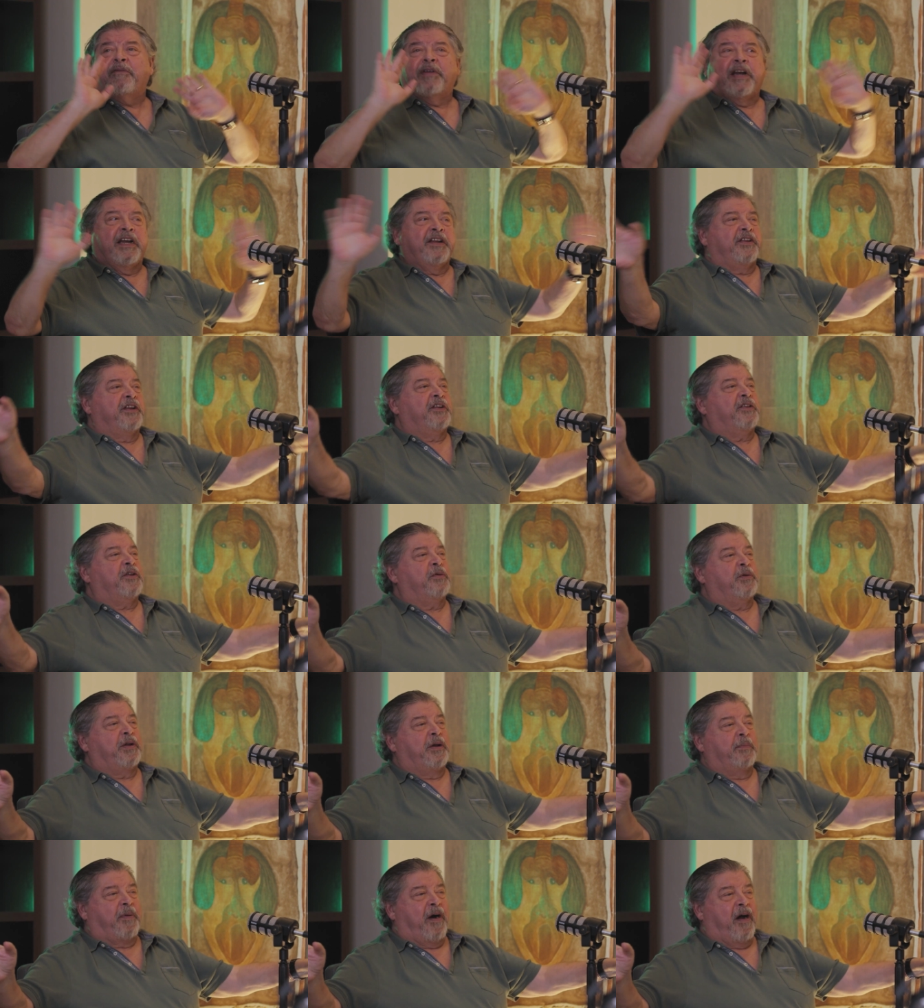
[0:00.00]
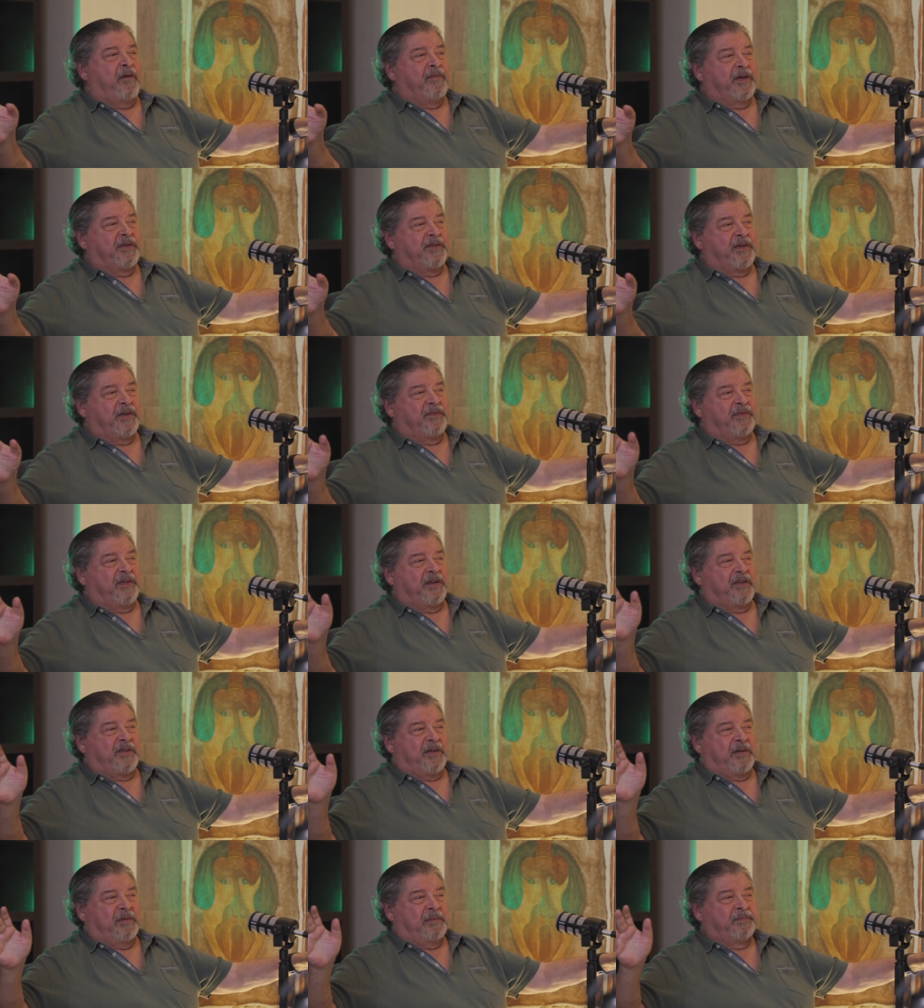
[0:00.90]
didn't have anything to do with the
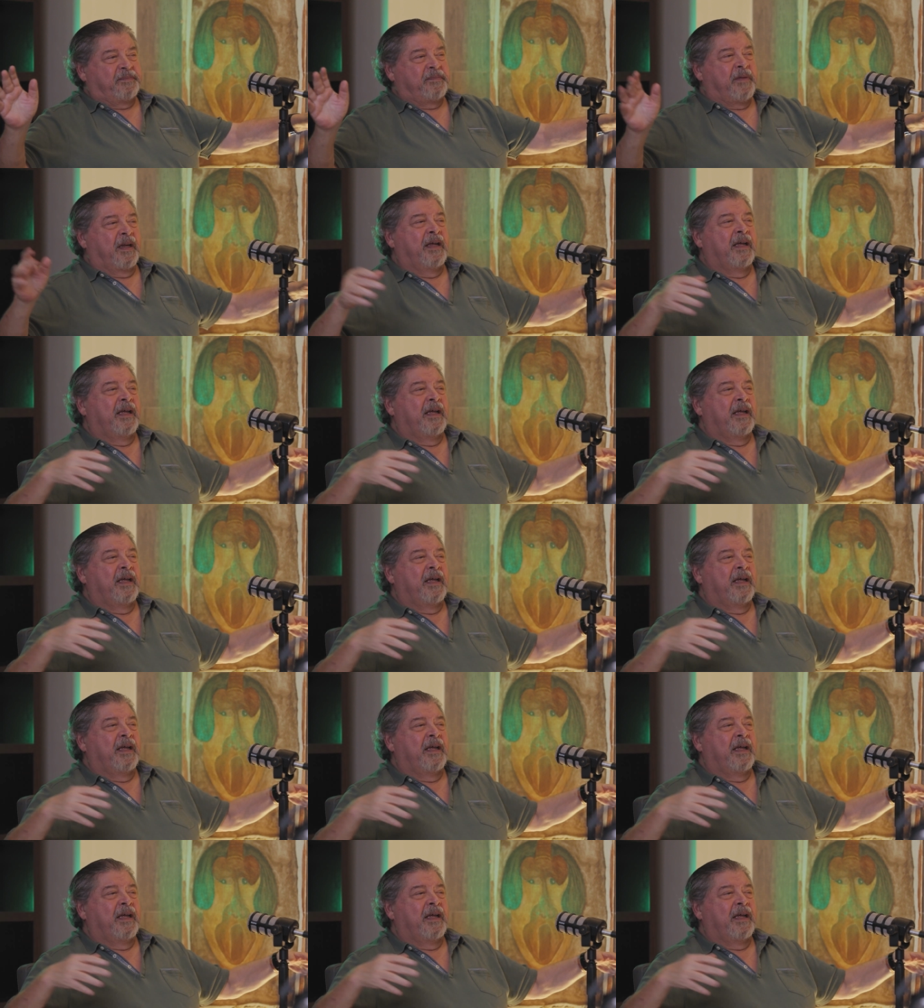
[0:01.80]
provinces first.